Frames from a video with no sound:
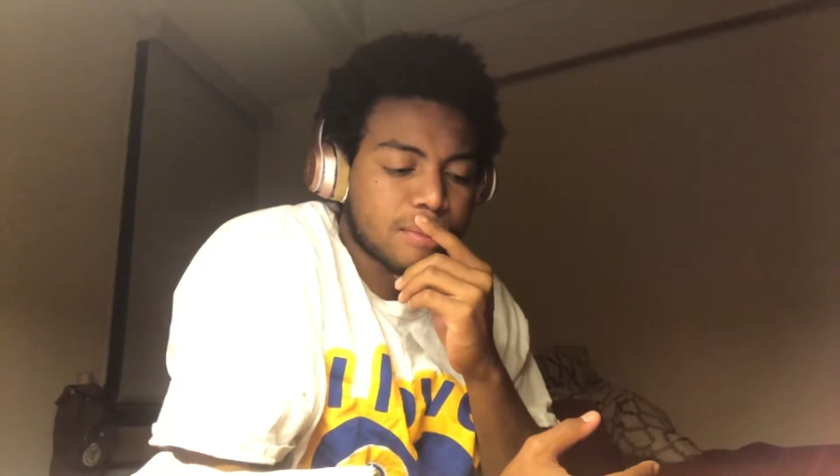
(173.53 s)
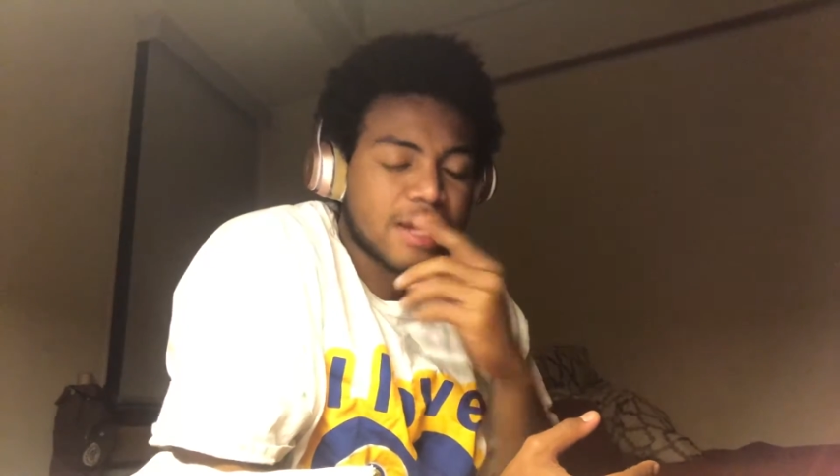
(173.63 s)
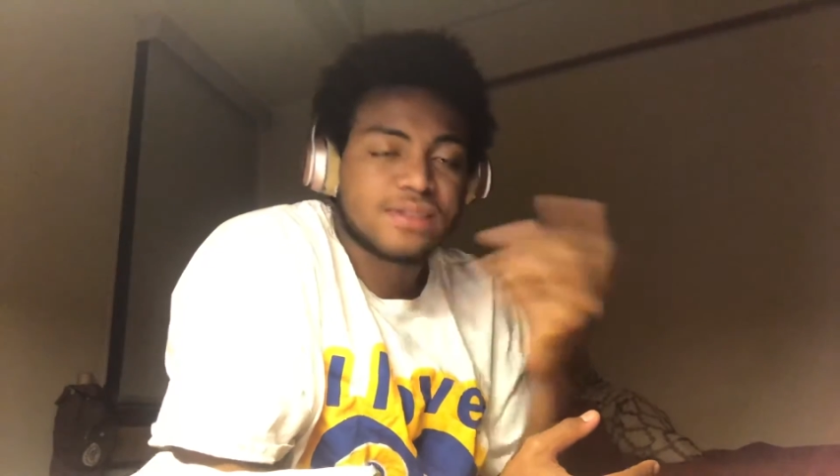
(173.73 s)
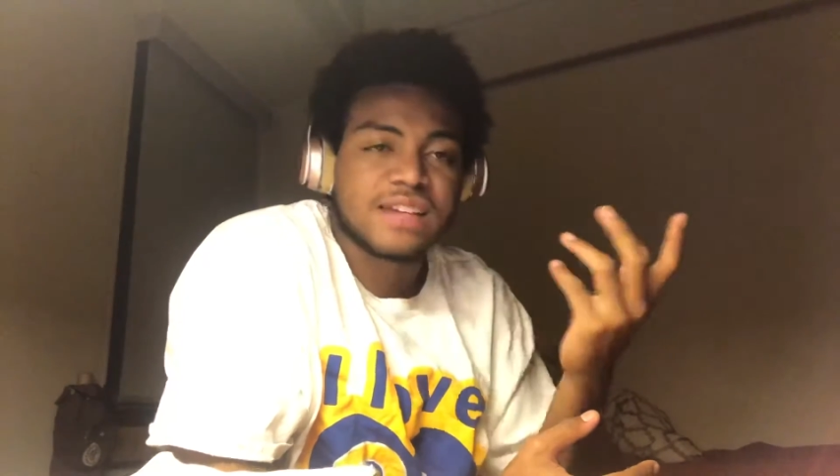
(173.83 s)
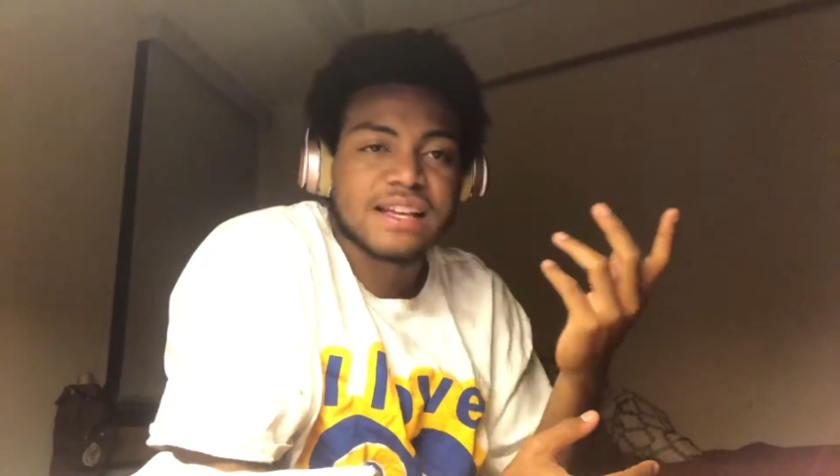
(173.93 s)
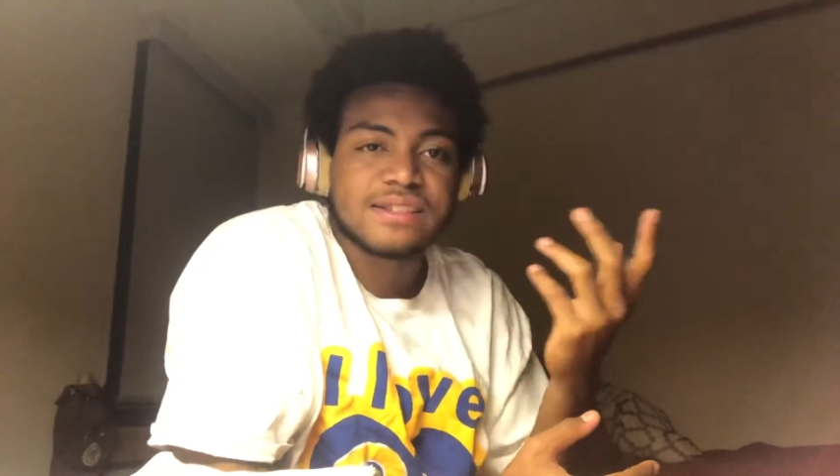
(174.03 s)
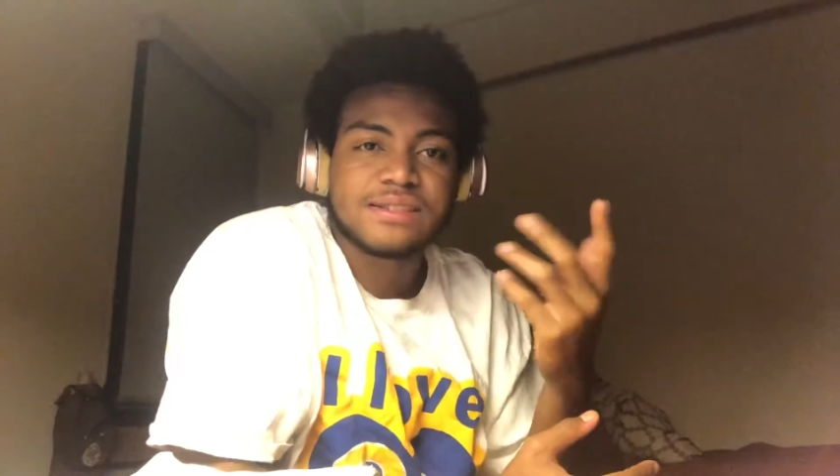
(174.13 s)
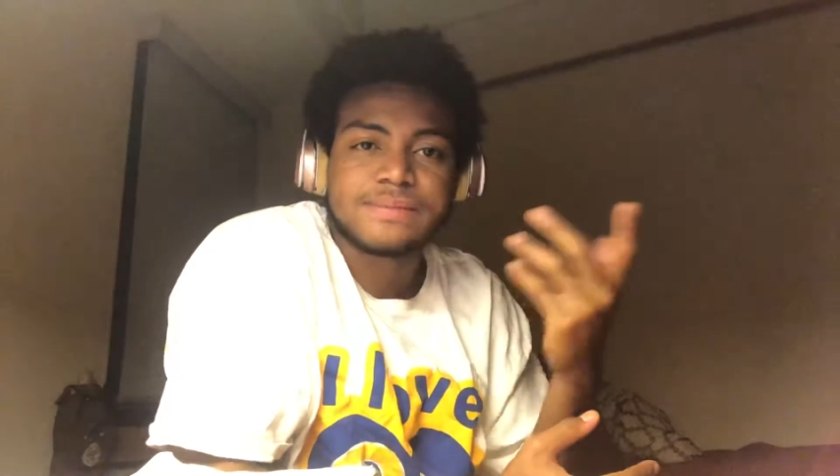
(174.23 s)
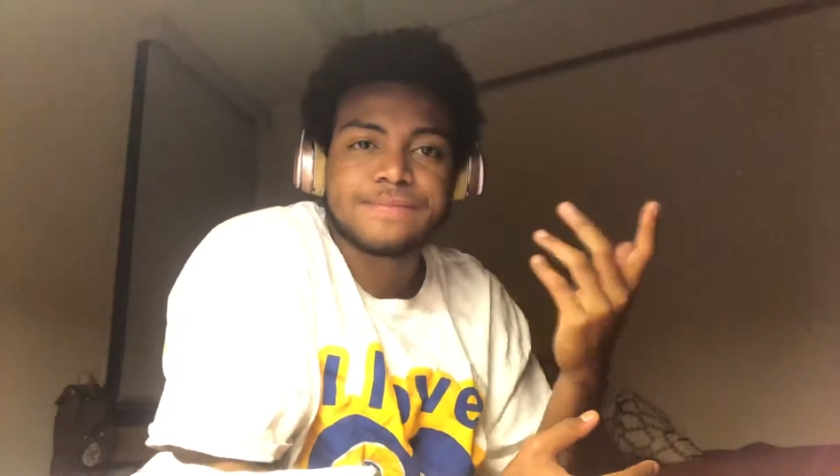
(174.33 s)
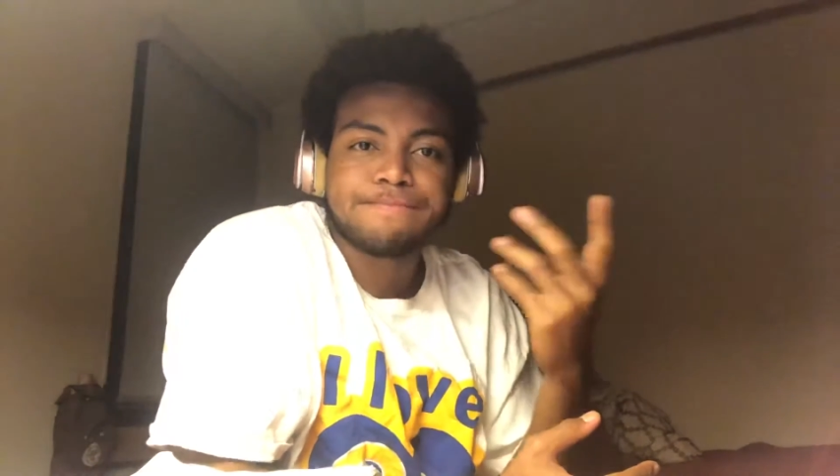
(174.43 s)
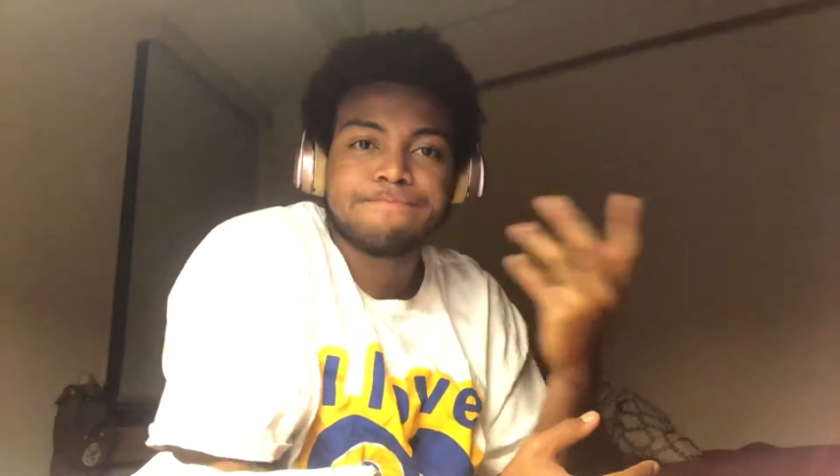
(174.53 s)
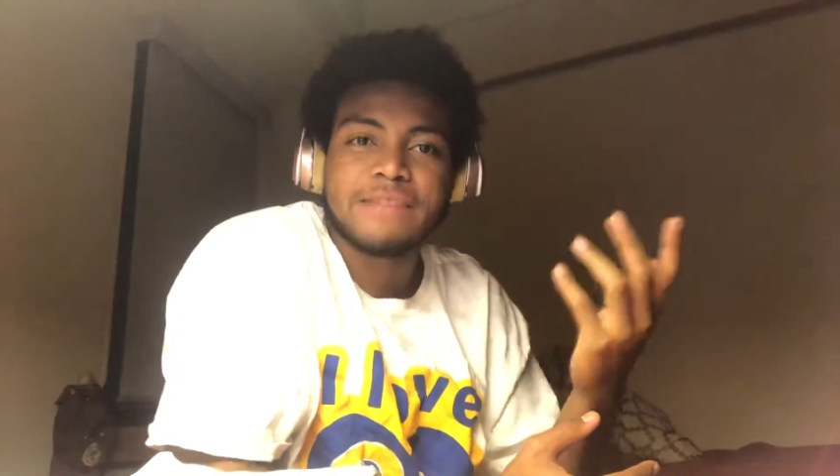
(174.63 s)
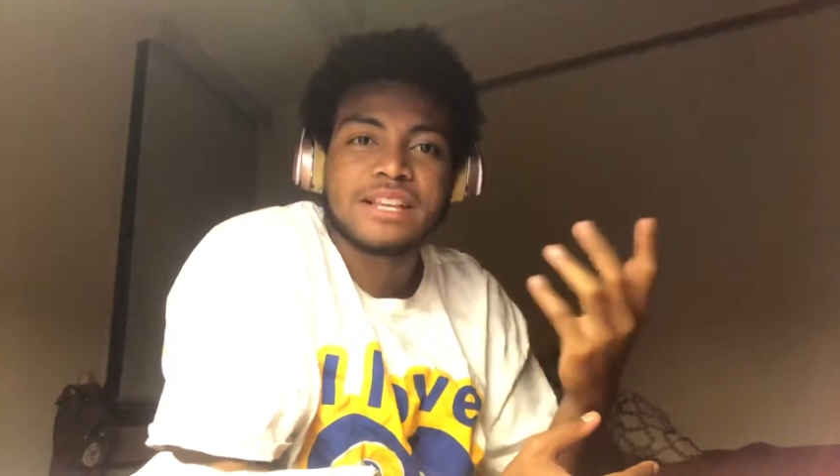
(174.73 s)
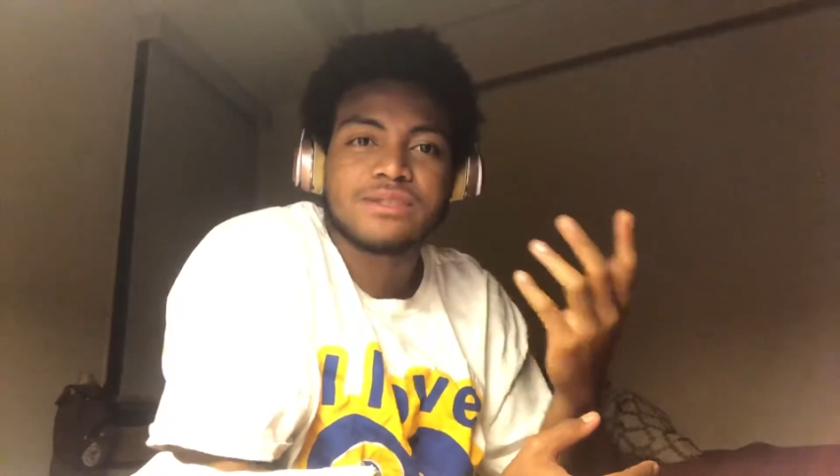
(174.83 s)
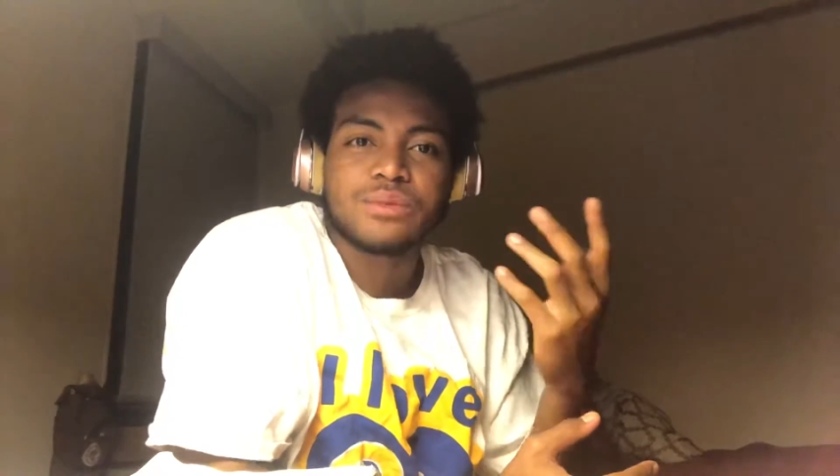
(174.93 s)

and assess. That's the